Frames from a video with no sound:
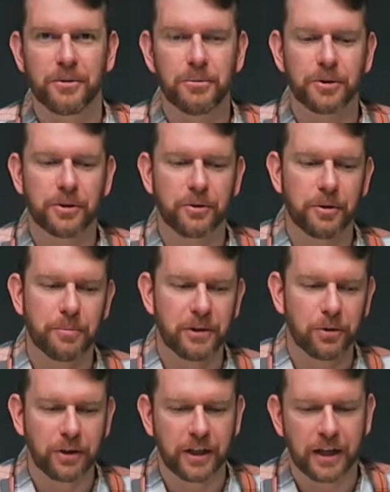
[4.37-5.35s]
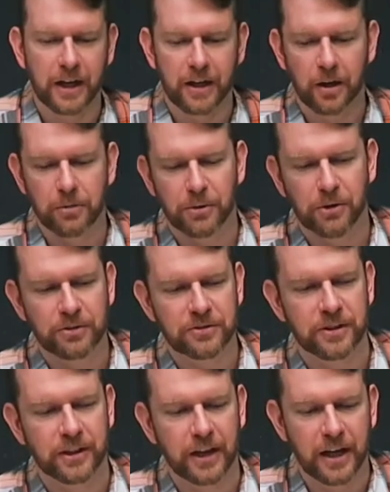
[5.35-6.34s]
we're going to be looking at
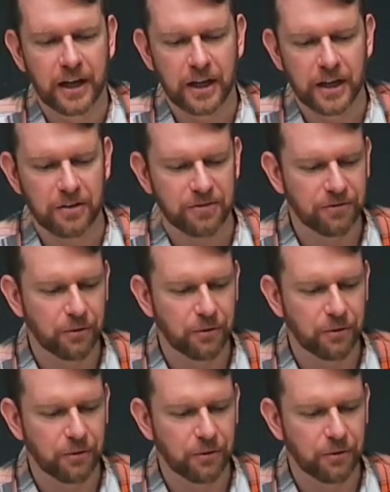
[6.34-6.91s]
unboxing a